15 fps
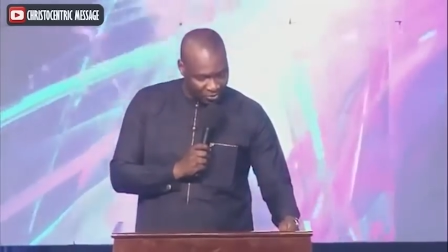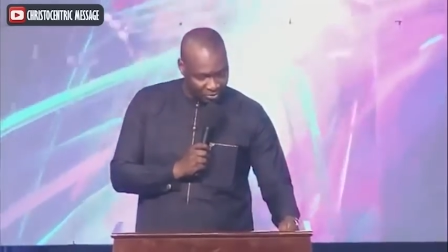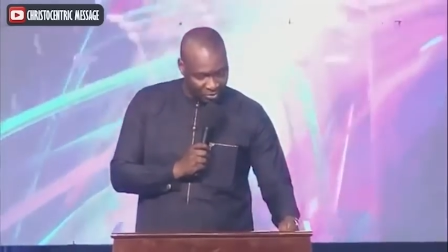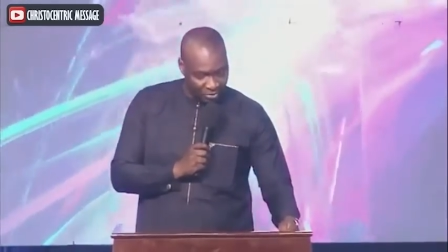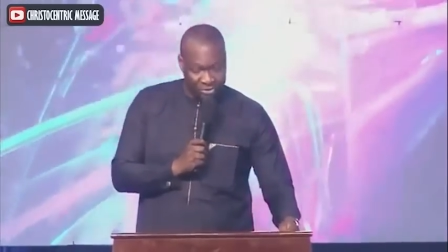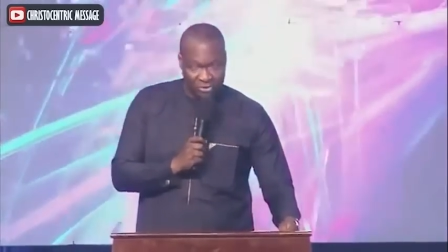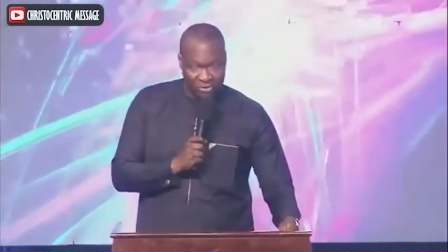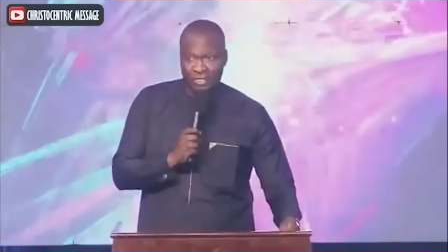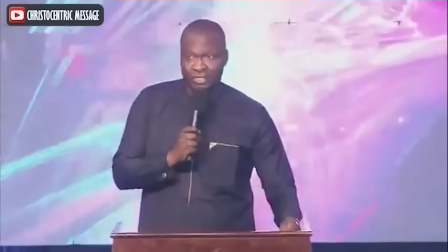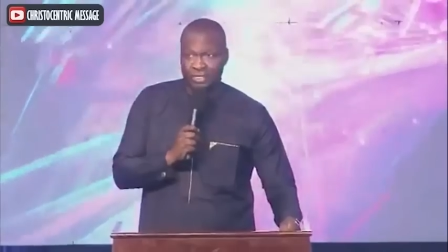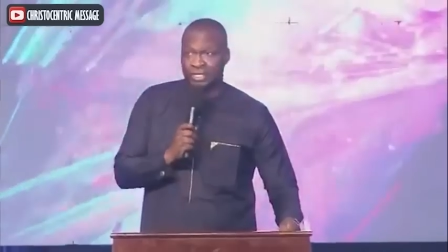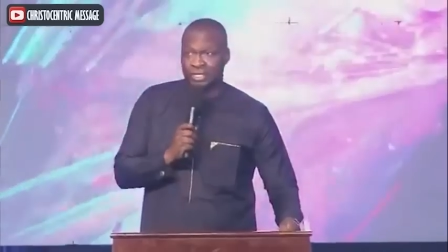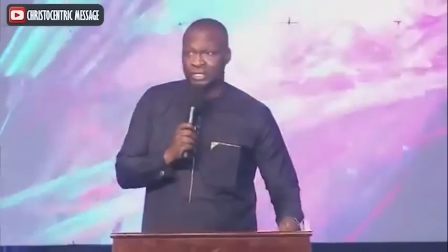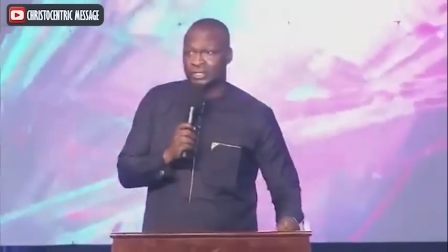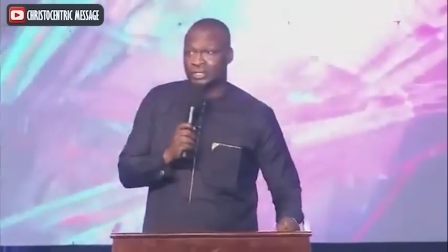with us. Three
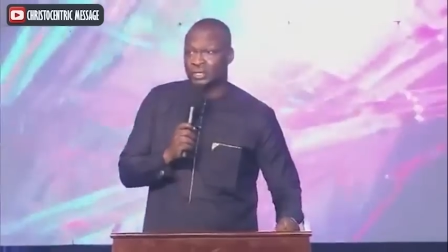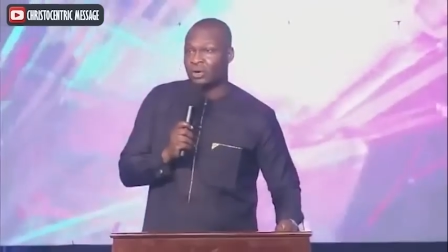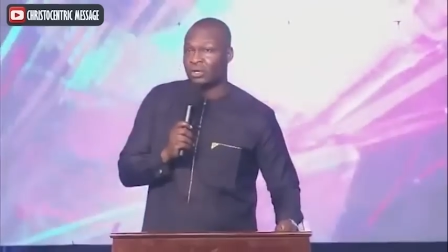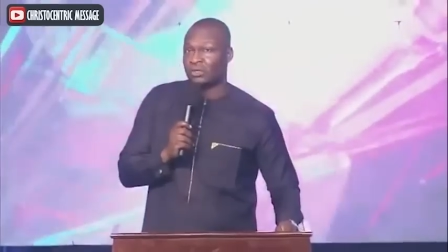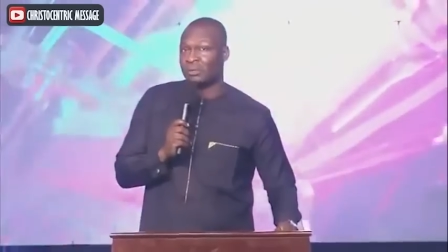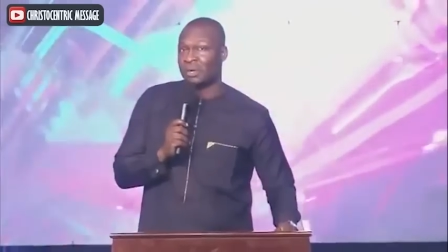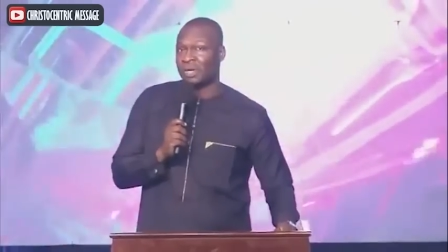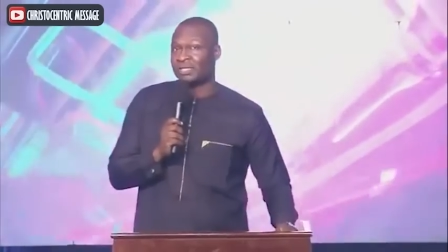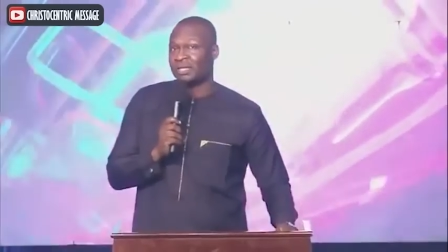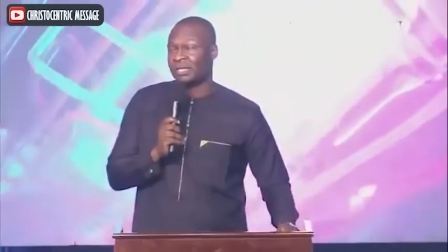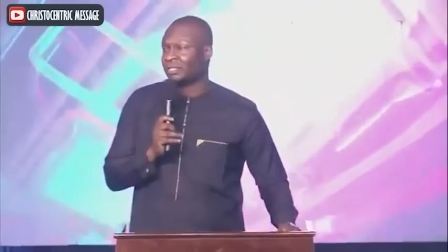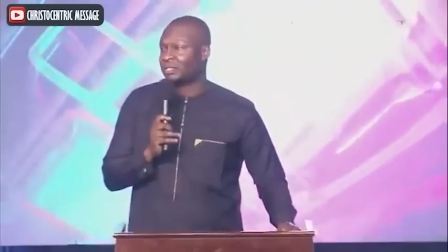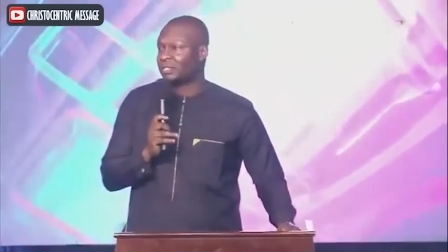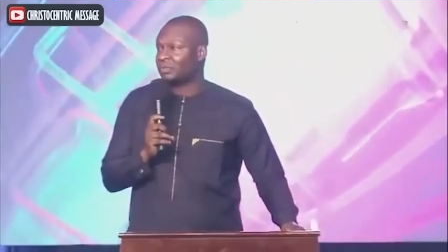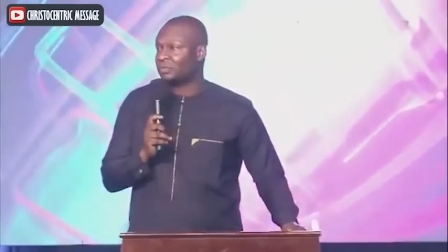things caught my
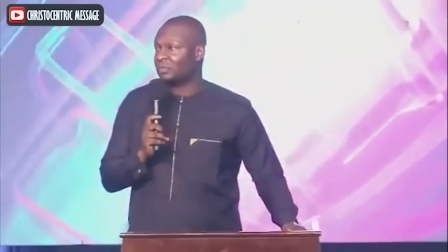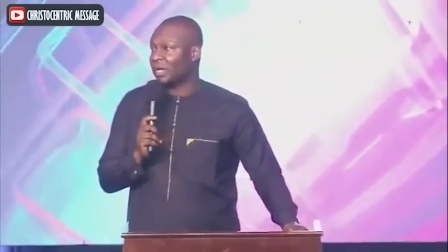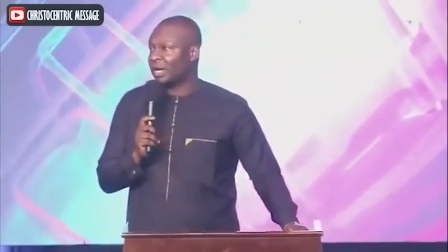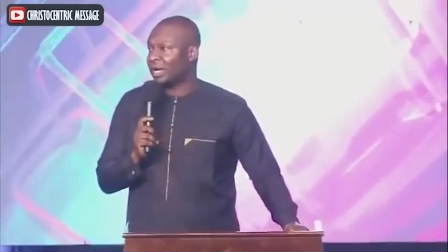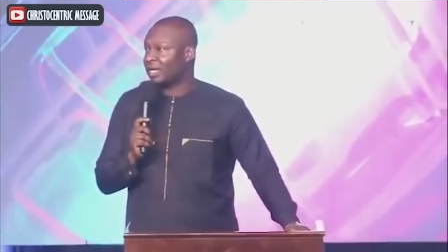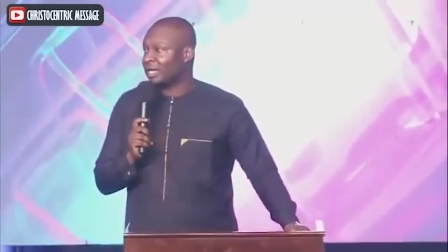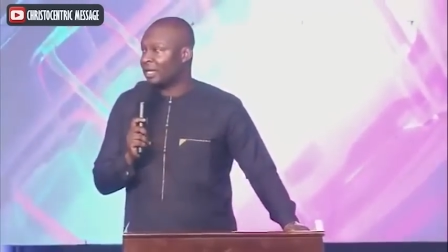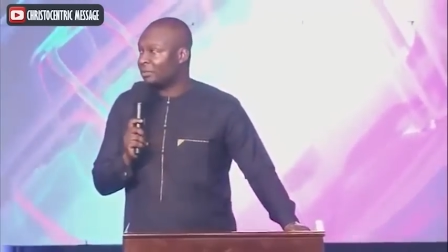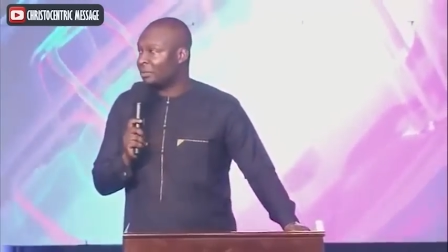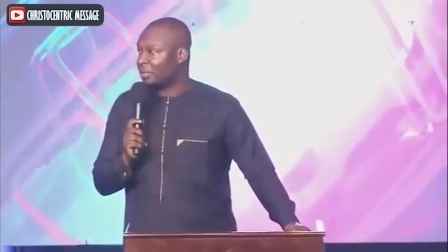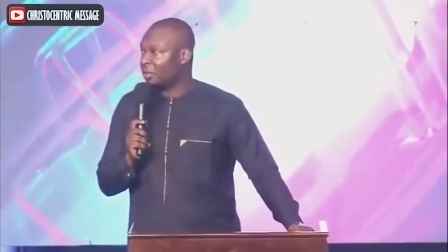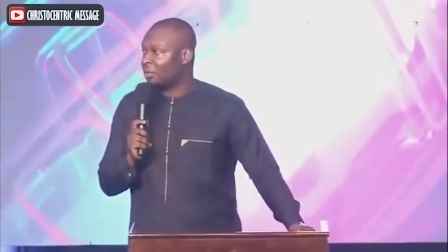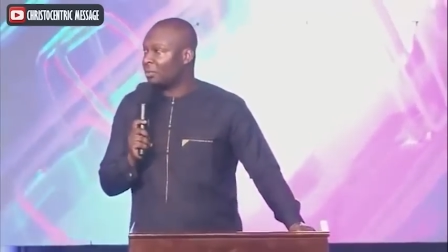attention when I came in.